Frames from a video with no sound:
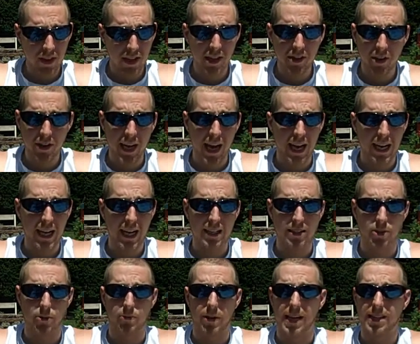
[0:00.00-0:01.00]
Neither guy
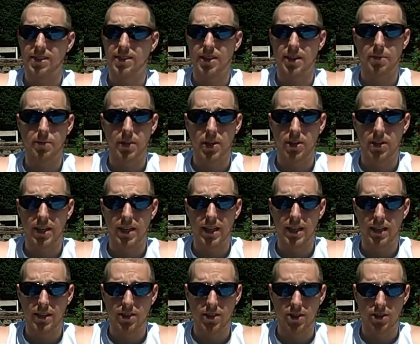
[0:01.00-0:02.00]
has the wrestling
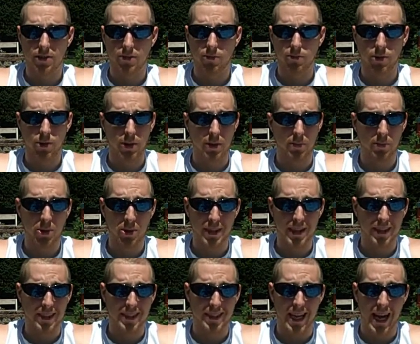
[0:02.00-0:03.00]
ability to really
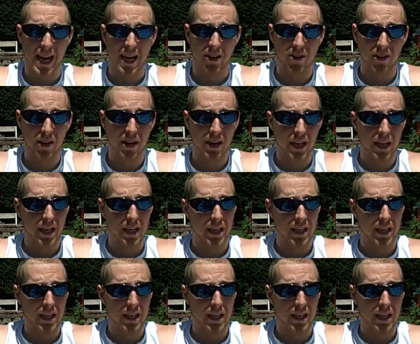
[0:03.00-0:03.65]
put this down.